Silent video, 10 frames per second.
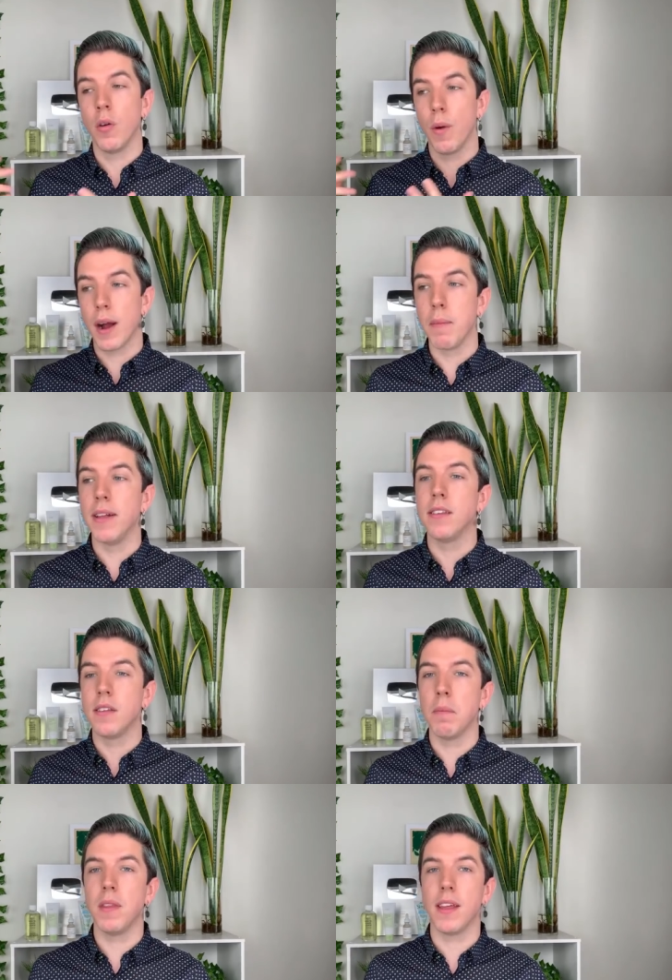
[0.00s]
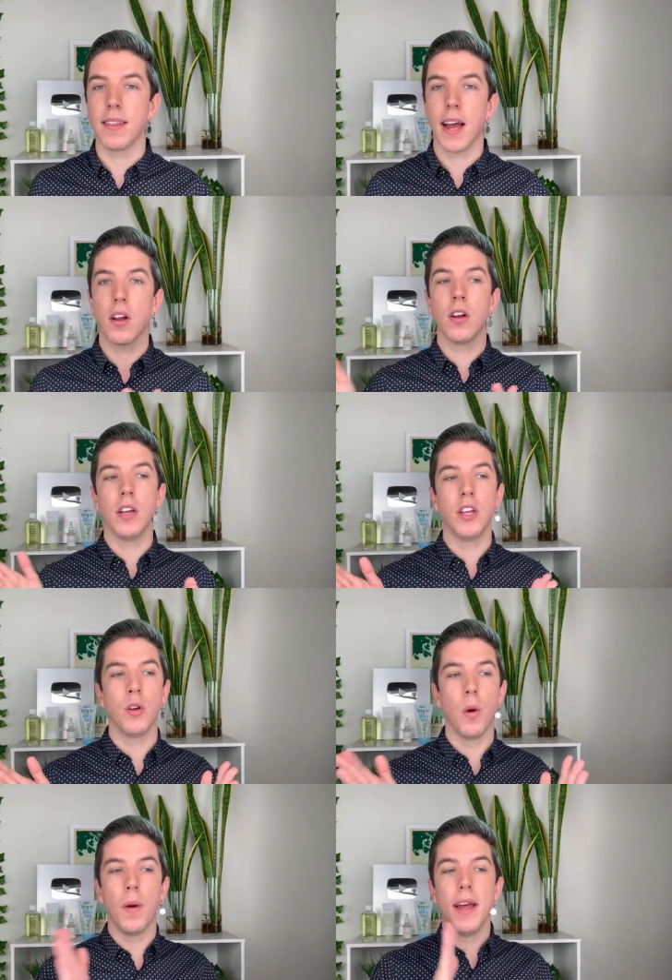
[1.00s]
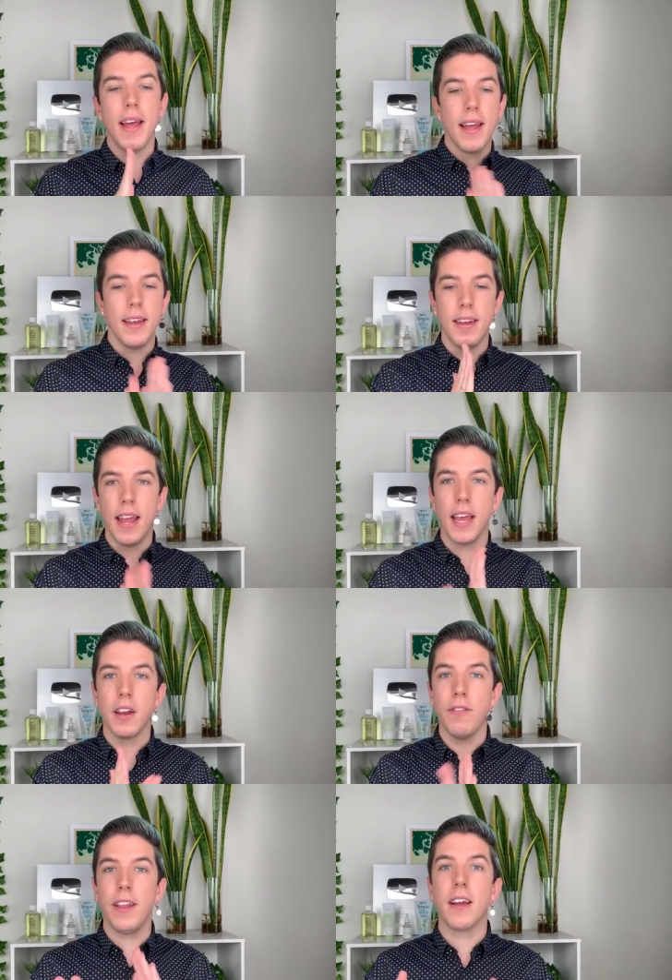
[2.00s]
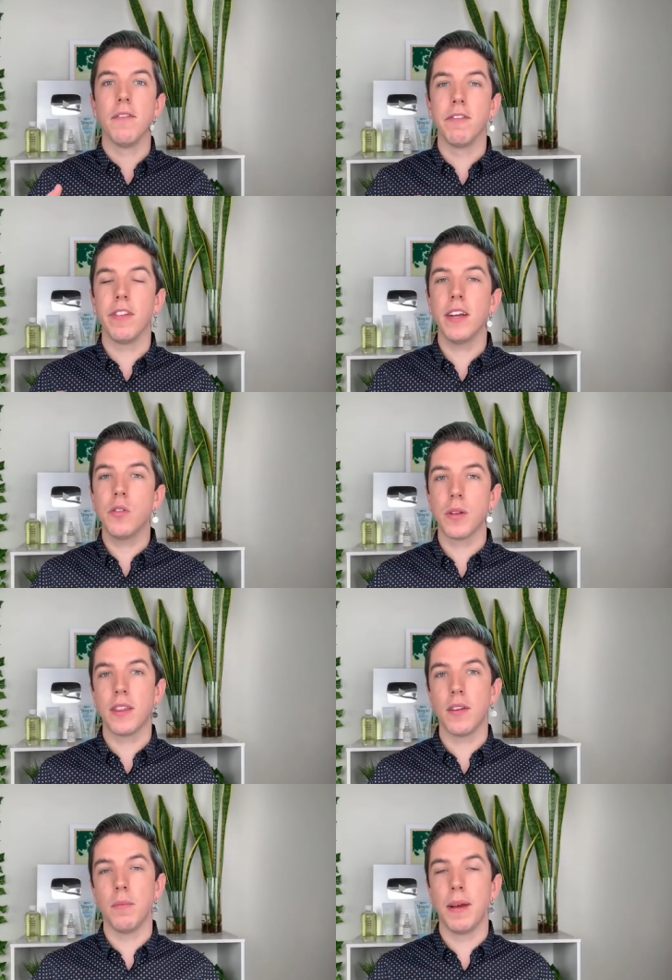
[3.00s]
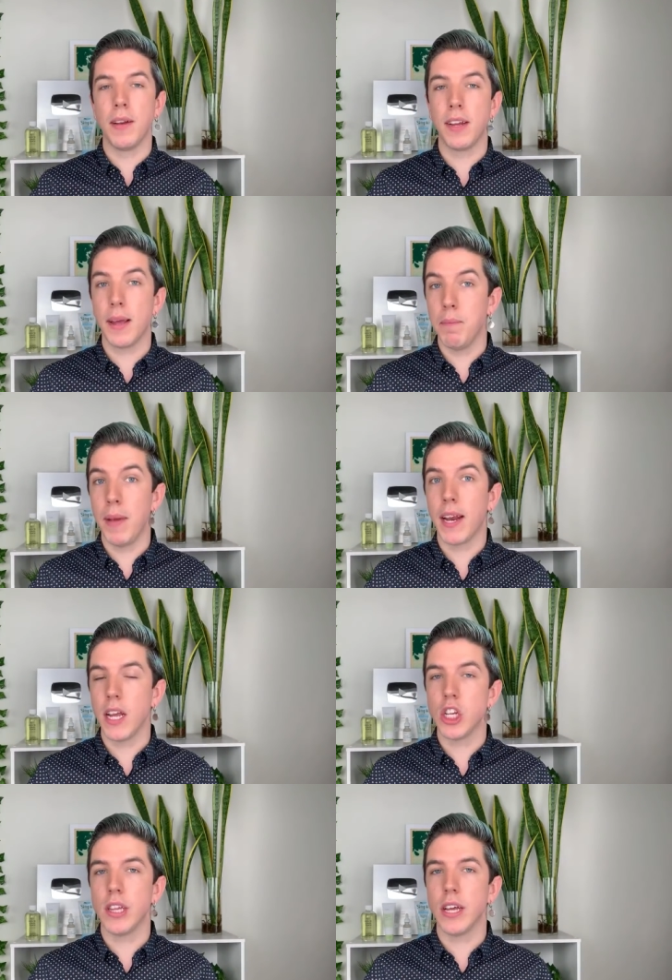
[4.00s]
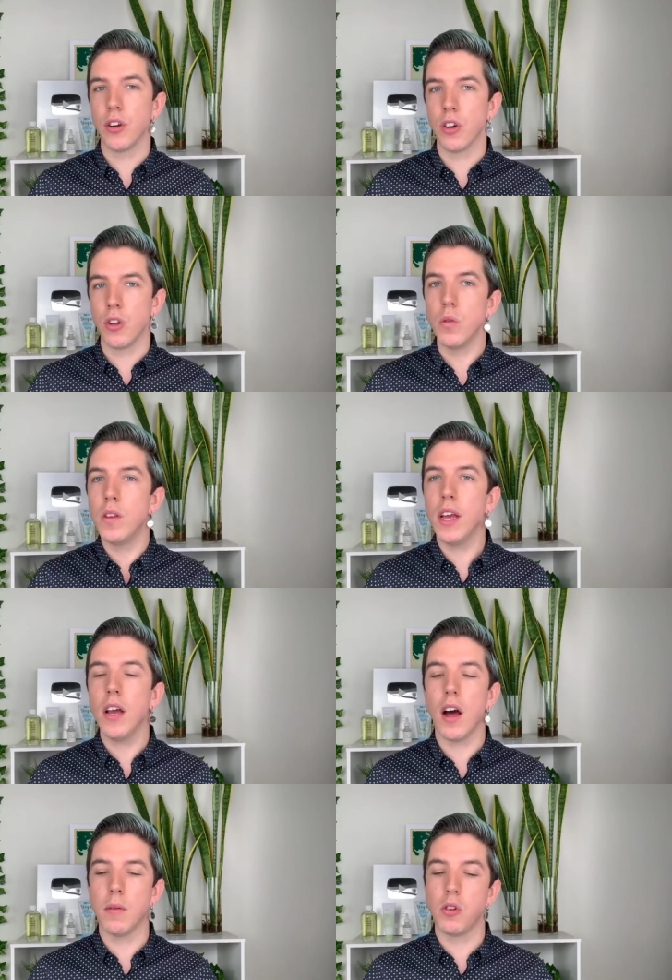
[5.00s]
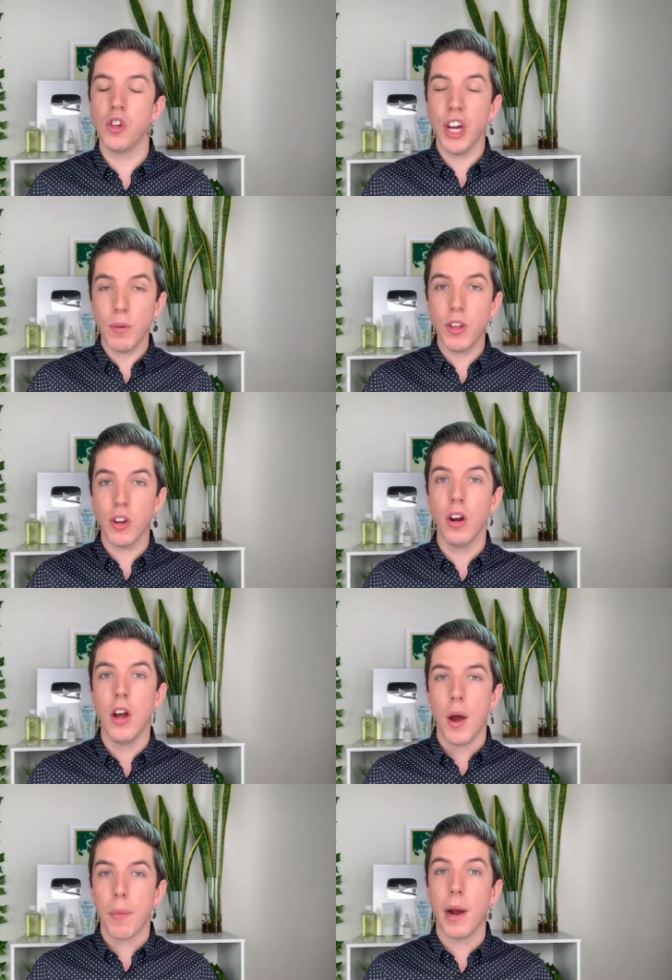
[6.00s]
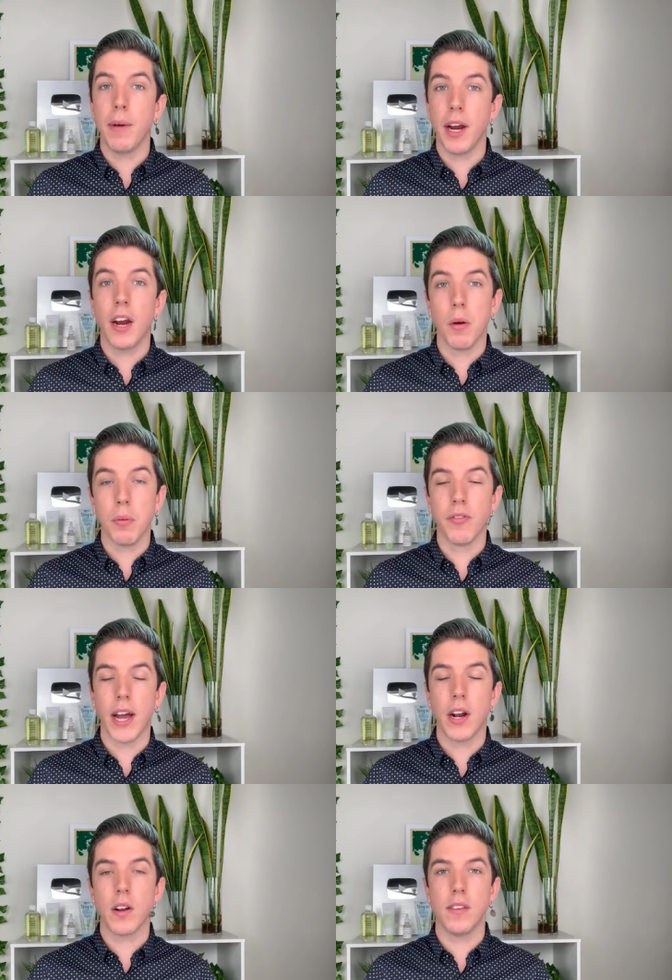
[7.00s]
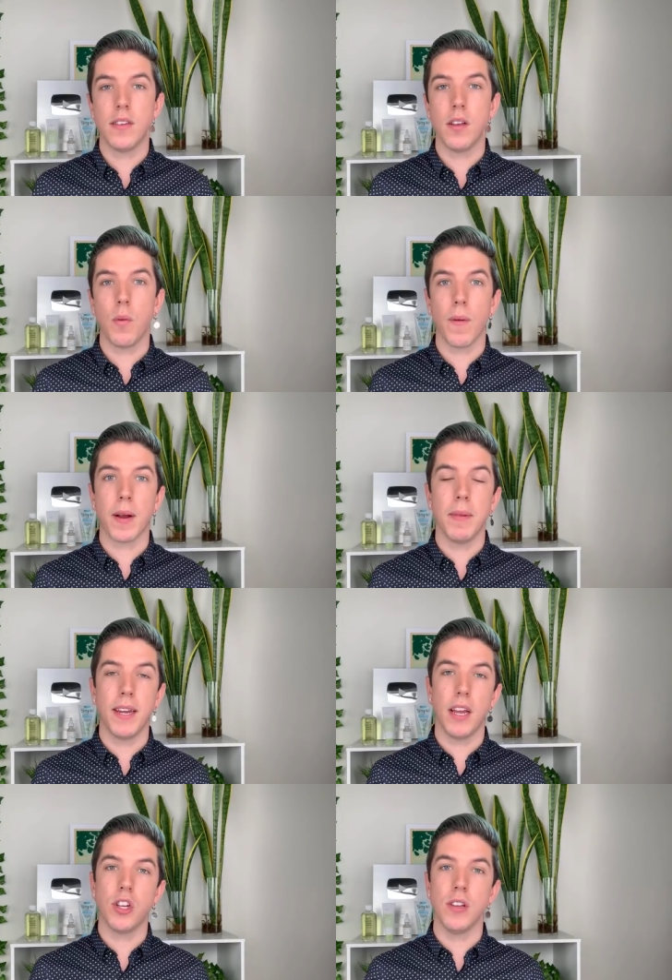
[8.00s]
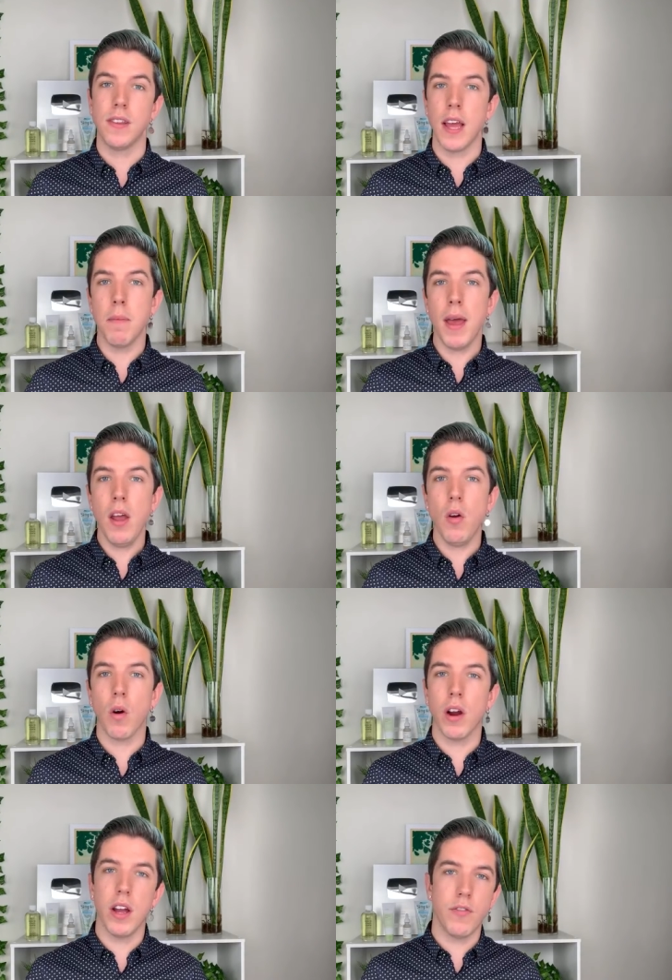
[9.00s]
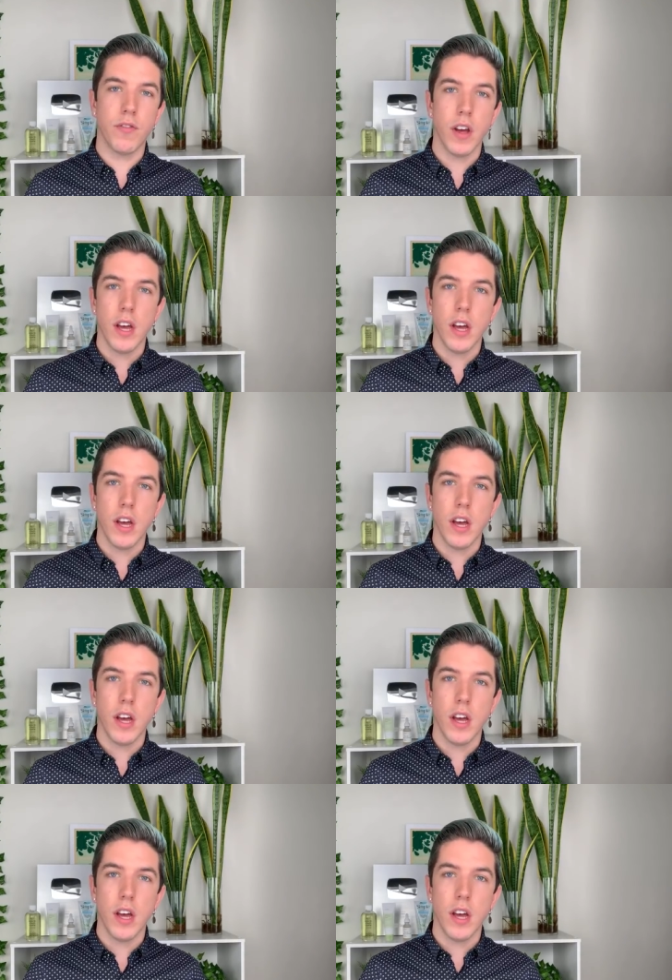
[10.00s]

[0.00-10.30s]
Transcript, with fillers: to recommend something that could you know negatively conflict with the med medication that you're using um, so check with your primary care provider and see what recommendations they make or if